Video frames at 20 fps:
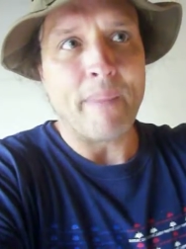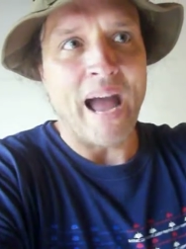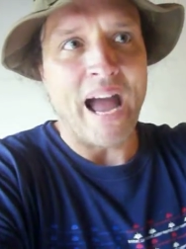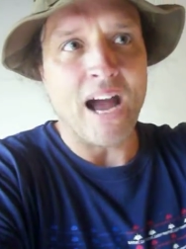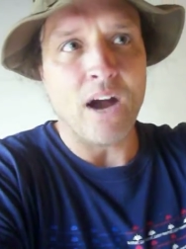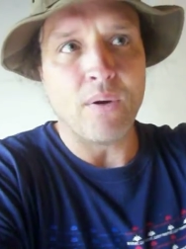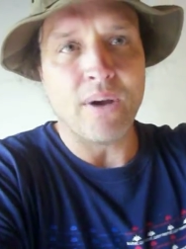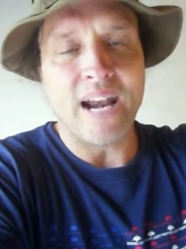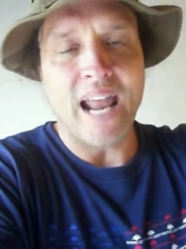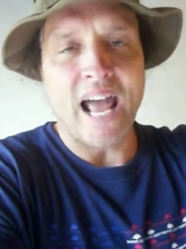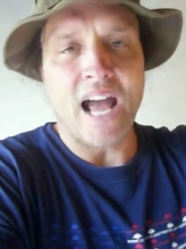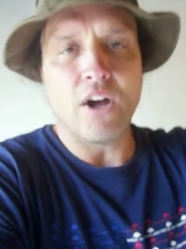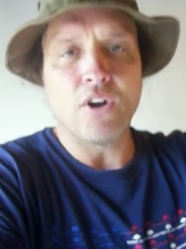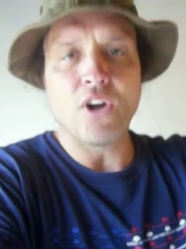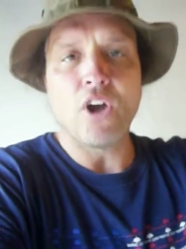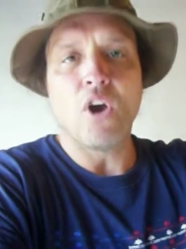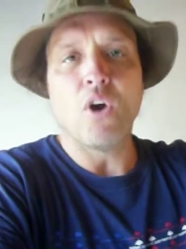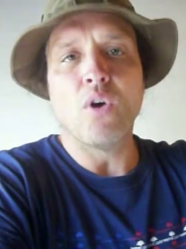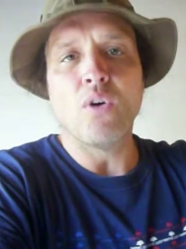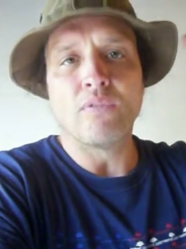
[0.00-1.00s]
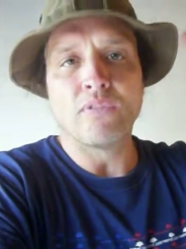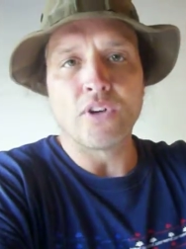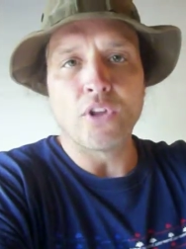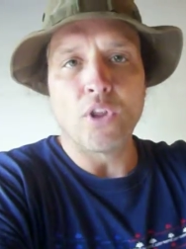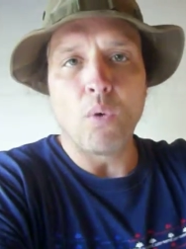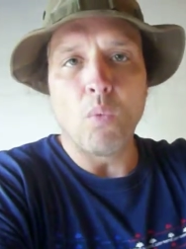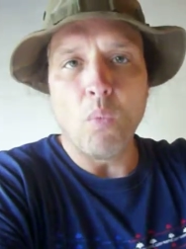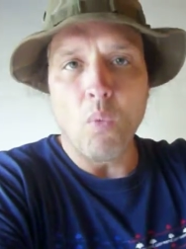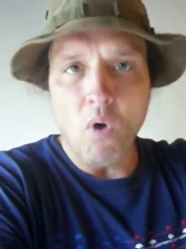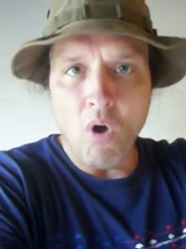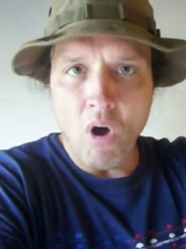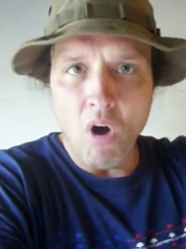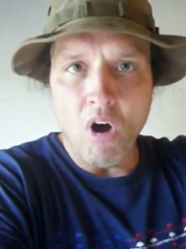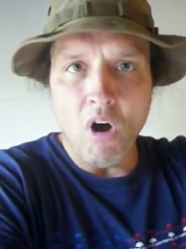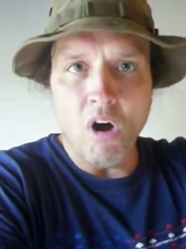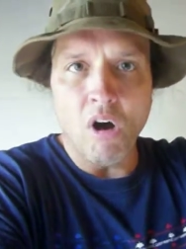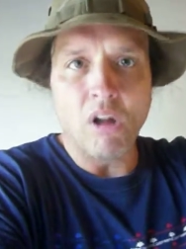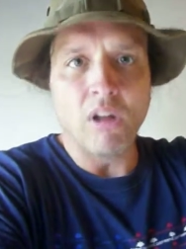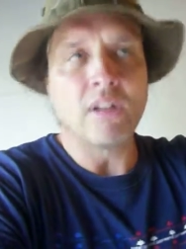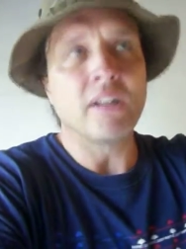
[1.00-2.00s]
bow it out over the
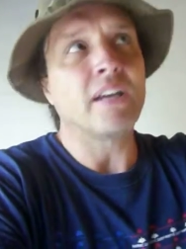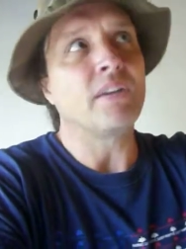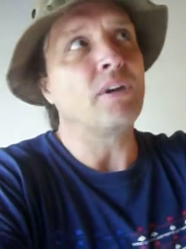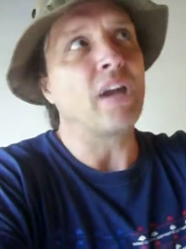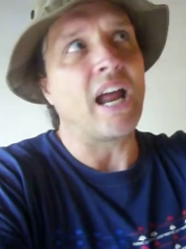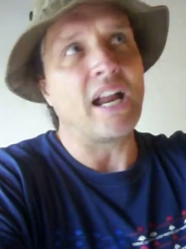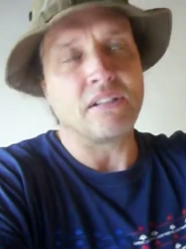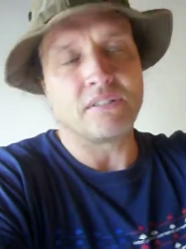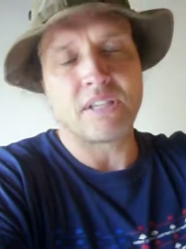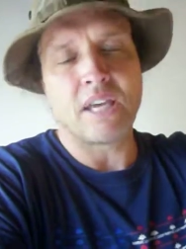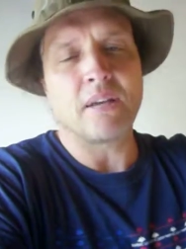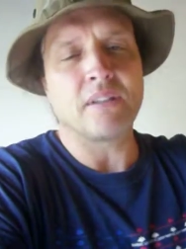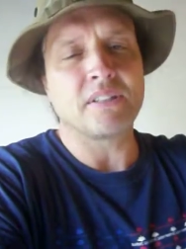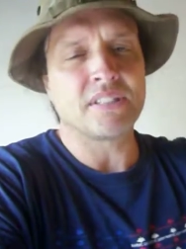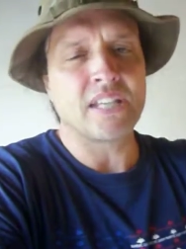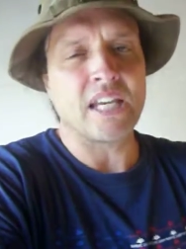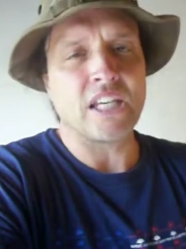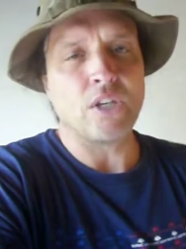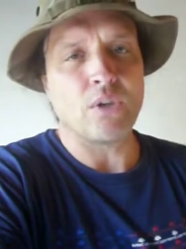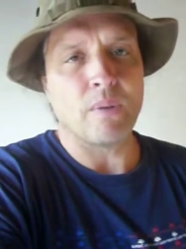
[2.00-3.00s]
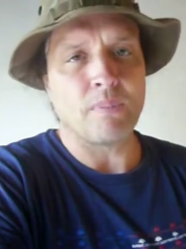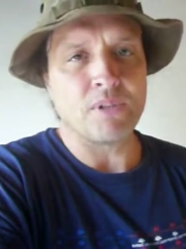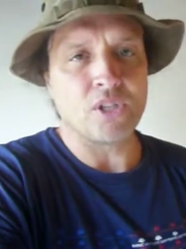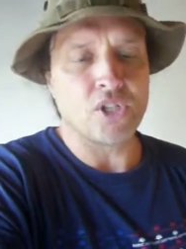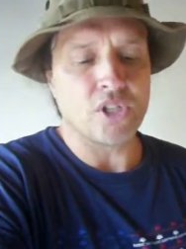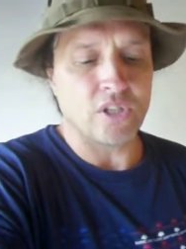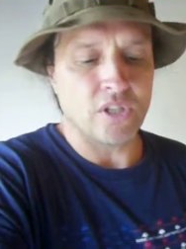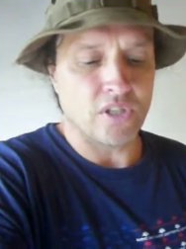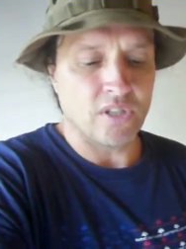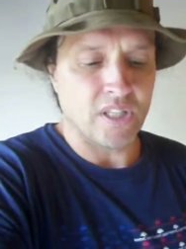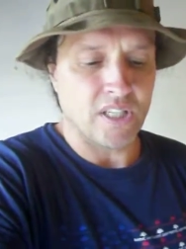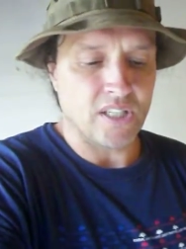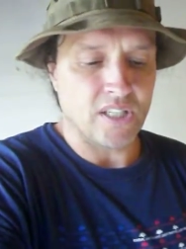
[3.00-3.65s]
wall, I'll, I'll, take you up and show you the